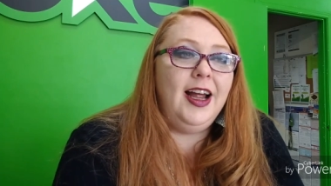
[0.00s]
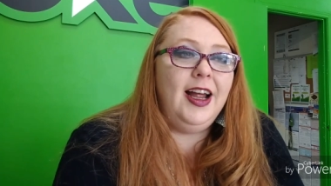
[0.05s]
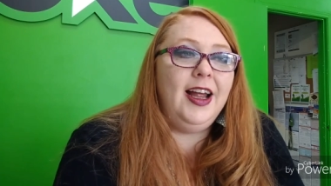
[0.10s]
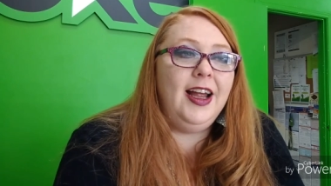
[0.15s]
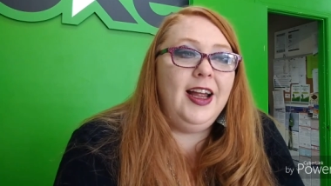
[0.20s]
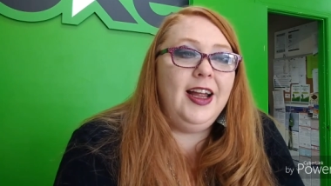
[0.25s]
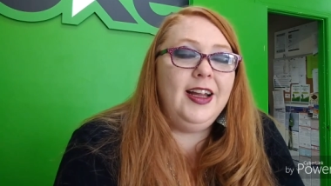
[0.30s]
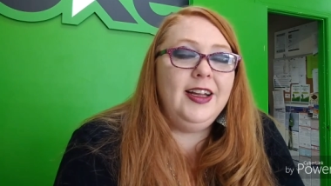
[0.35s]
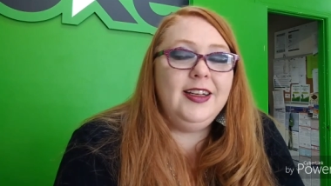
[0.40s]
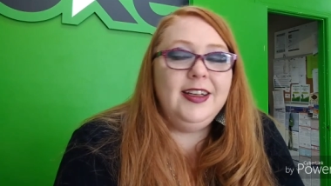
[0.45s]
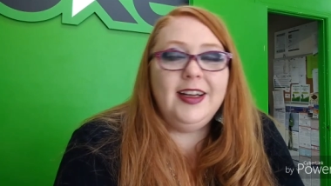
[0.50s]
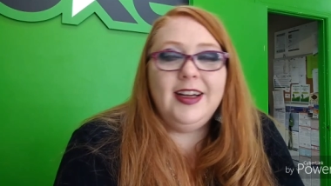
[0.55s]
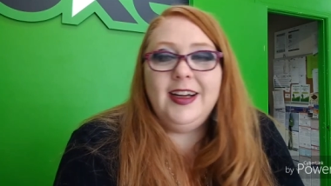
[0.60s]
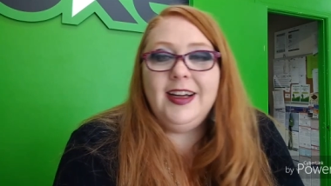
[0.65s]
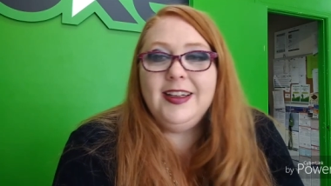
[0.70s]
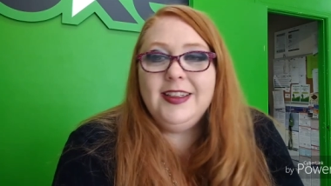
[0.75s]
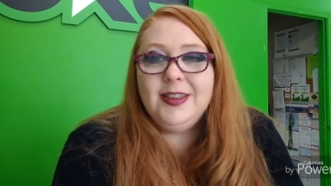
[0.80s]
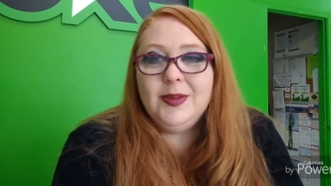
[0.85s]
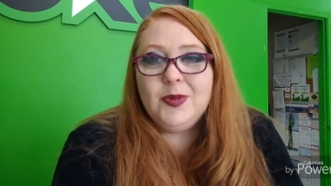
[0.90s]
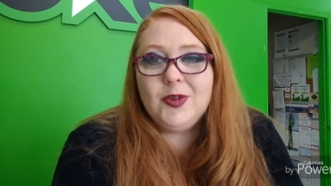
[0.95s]
And
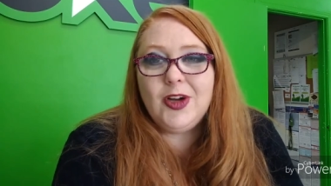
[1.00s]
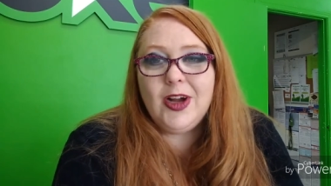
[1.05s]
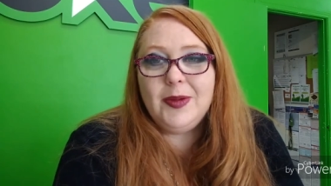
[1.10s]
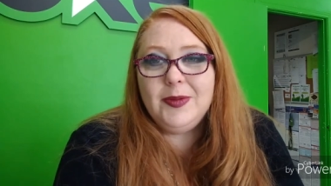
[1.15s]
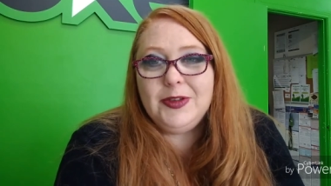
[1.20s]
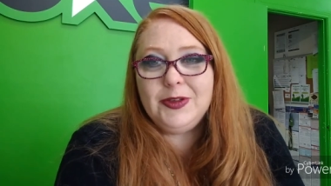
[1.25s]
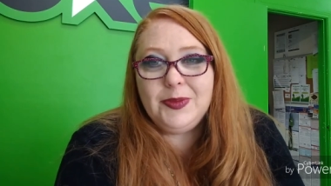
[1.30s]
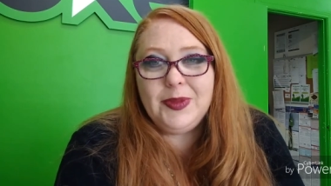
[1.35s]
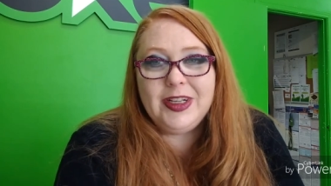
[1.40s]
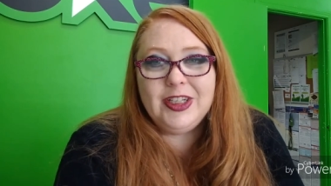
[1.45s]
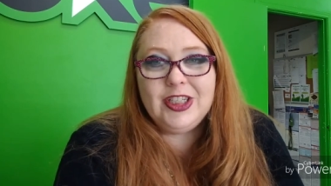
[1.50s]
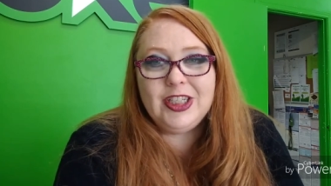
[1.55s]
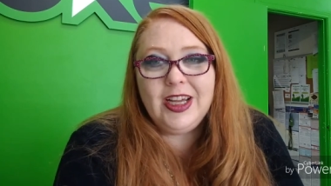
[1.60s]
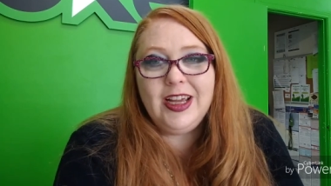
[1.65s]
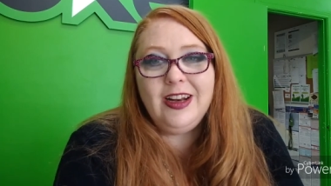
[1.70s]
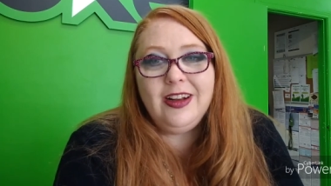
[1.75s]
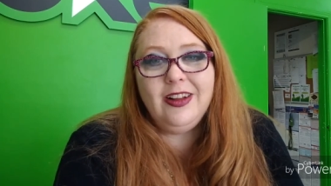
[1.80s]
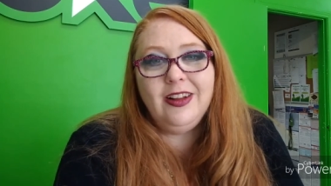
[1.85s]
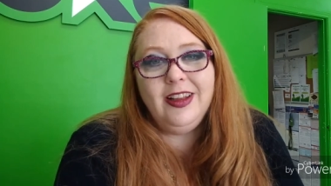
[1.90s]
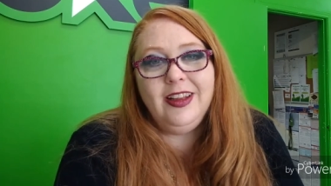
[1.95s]
subscribe to my
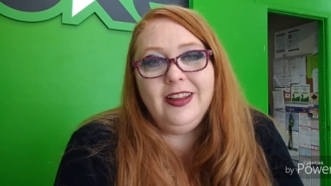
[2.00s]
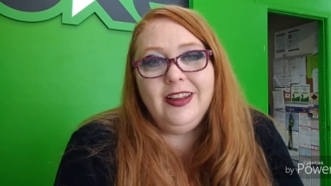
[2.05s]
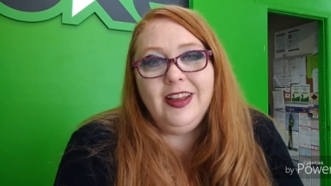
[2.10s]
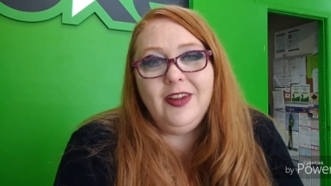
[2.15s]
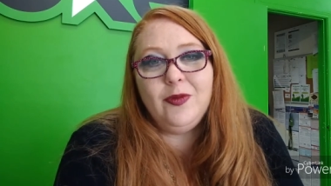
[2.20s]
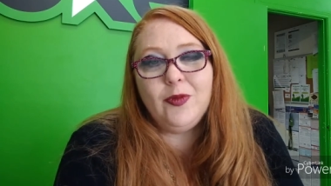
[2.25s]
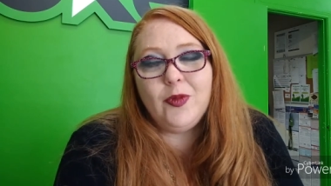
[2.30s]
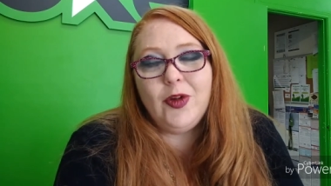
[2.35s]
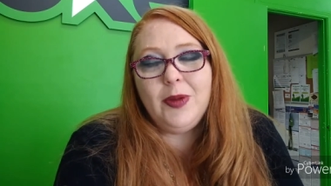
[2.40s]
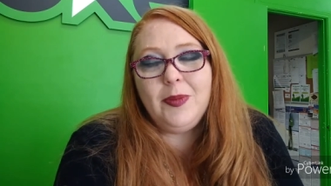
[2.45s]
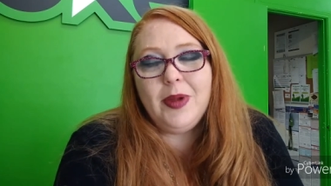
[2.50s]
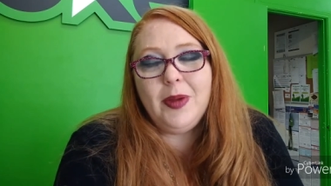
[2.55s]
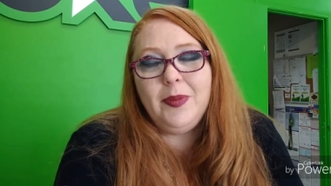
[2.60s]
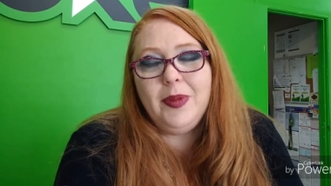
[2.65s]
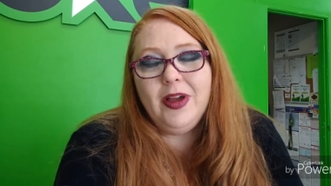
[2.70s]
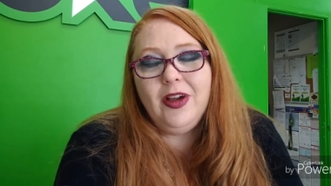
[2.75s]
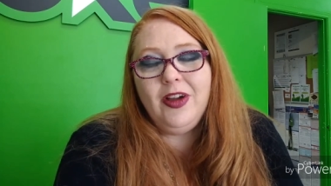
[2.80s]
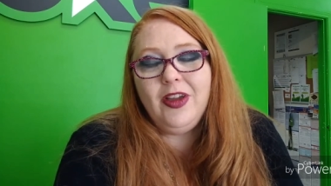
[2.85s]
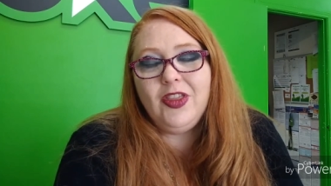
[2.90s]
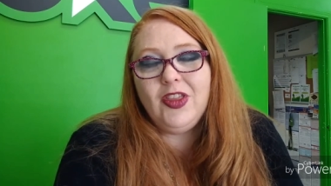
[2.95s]
channel and ring my
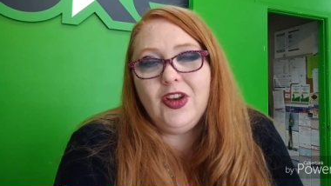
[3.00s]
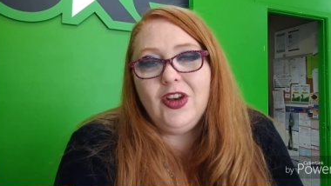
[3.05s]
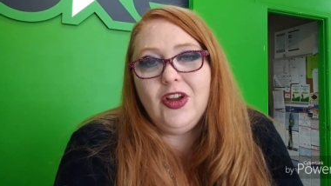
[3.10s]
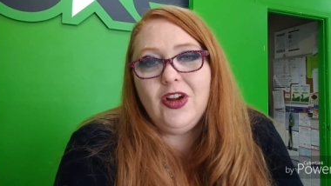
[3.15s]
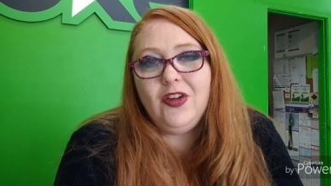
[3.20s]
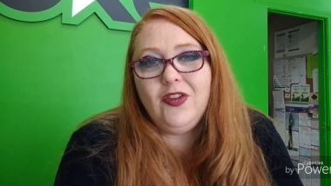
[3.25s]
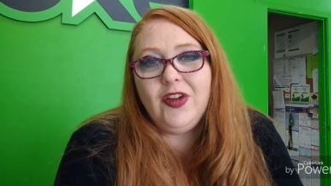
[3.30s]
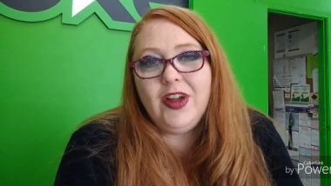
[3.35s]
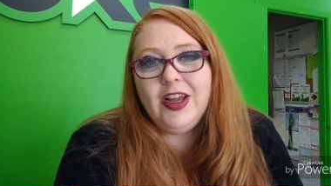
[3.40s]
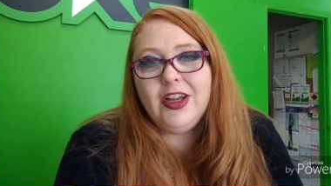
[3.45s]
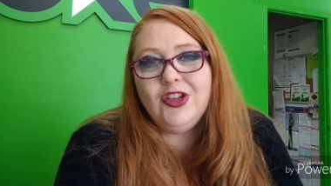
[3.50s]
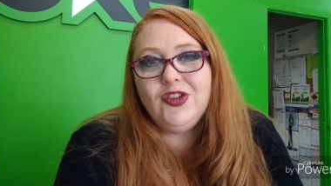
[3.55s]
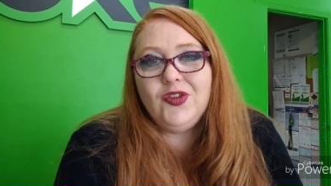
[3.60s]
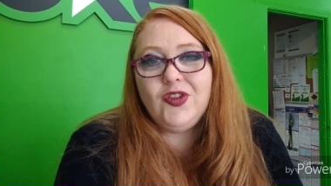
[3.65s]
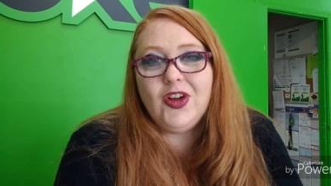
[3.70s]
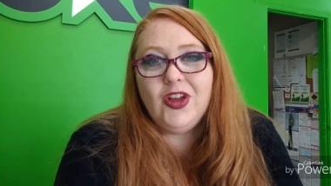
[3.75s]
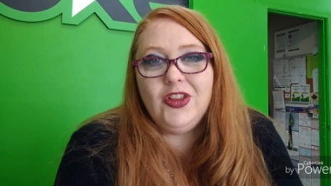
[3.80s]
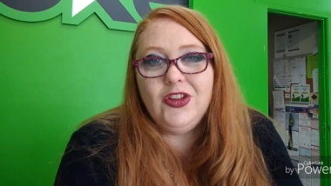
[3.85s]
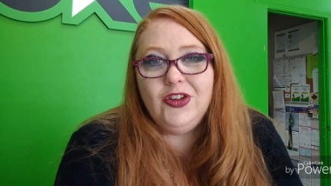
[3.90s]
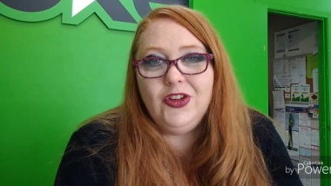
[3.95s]
bell. Get the notification
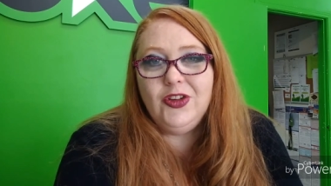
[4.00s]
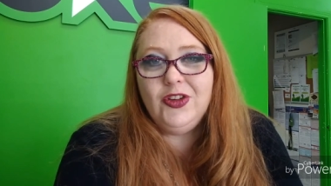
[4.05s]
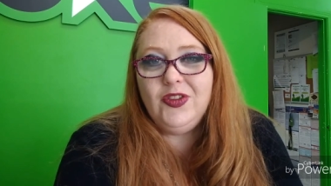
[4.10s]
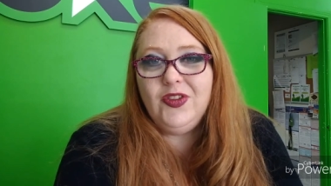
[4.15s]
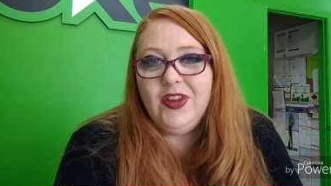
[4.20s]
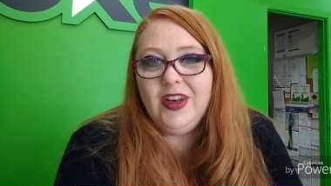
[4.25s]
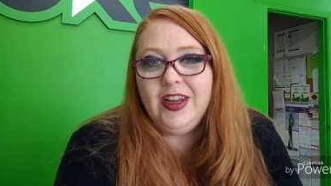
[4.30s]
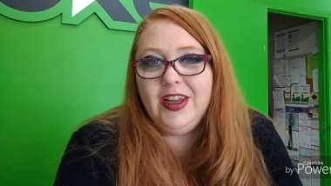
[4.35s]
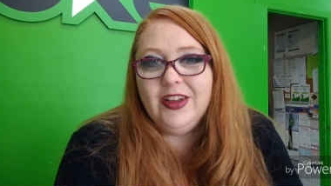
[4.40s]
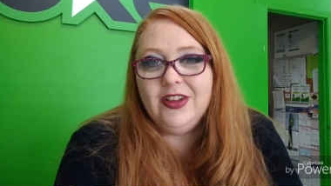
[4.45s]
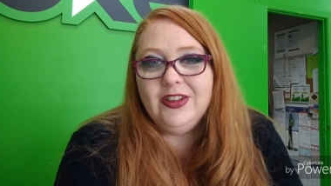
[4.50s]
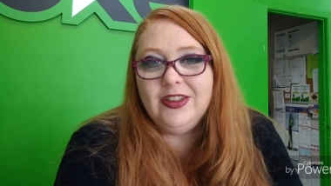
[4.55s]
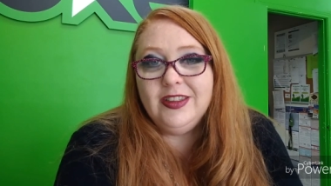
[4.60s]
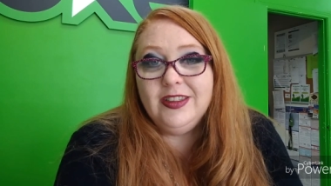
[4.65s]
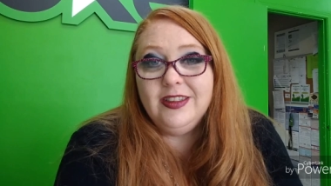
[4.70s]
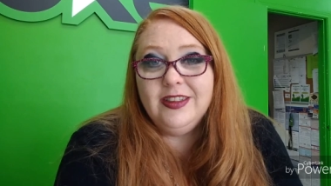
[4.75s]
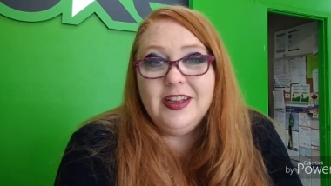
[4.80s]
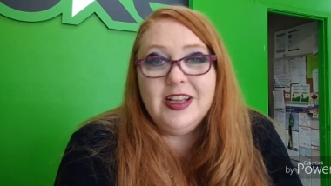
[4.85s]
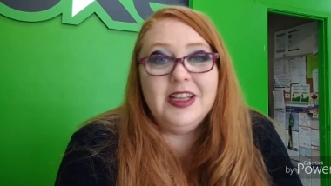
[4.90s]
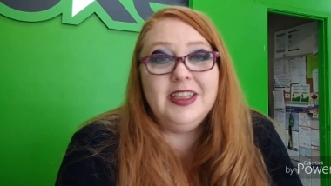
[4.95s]
for all the newest videos.
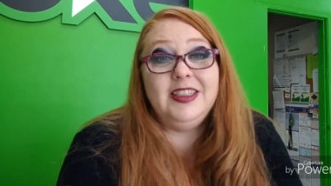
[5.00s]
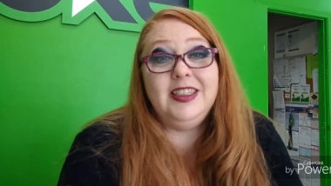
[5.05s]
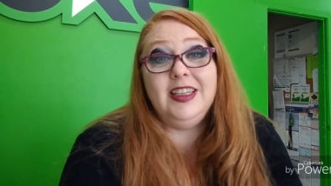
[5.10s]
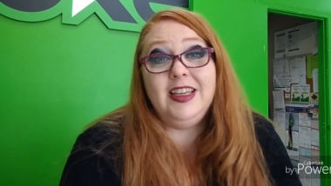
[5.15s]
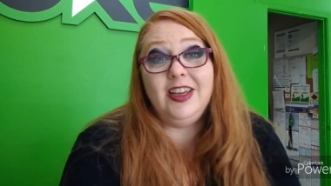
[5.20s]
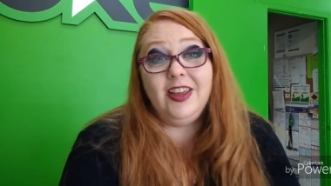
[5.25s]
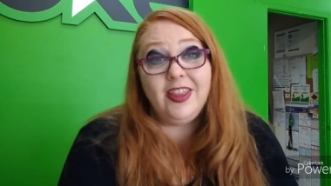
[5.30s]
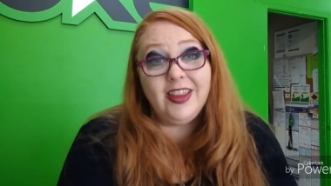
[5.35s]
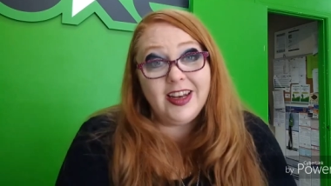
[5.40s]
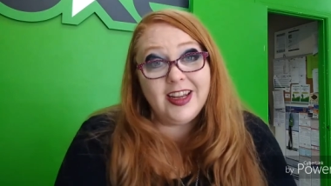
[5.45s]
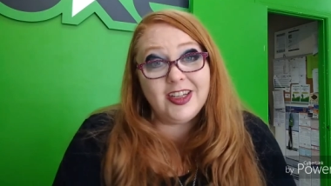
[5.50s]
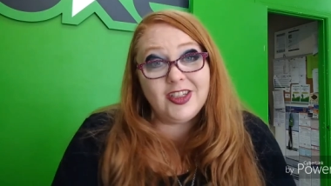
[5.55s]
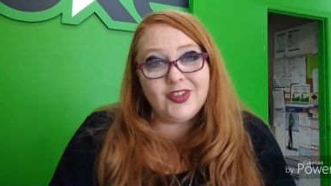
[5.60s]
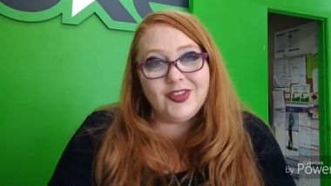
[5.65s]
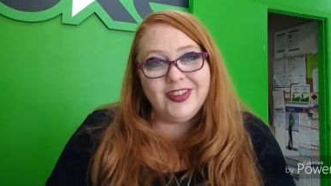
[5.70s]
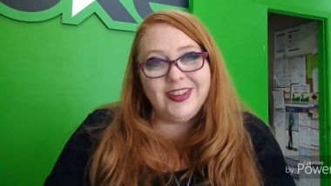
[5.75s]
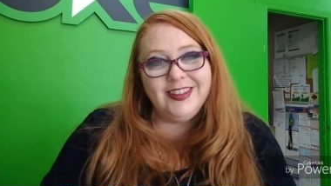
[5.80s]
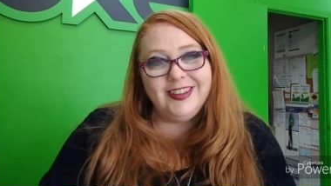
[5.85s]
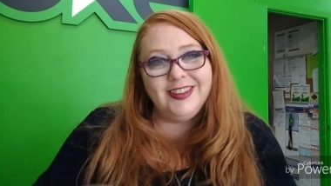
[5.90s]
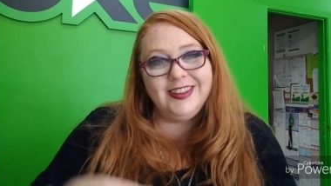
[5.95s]
See you in the
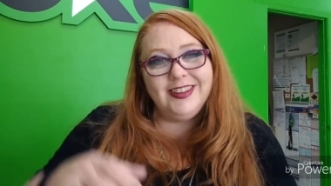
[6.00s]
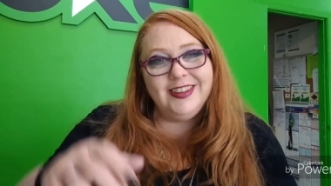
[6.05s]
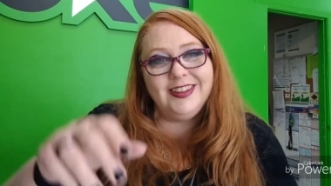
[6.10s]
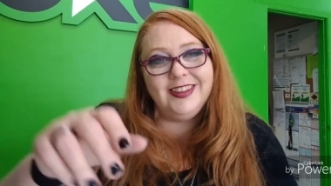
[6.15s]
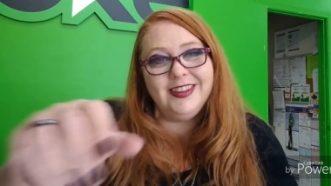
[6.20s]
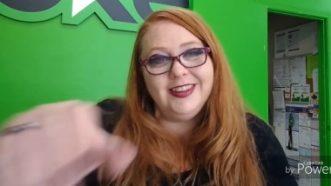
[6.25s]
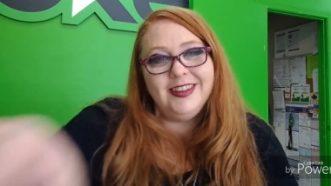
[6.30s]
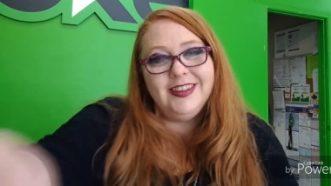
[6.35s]
next one.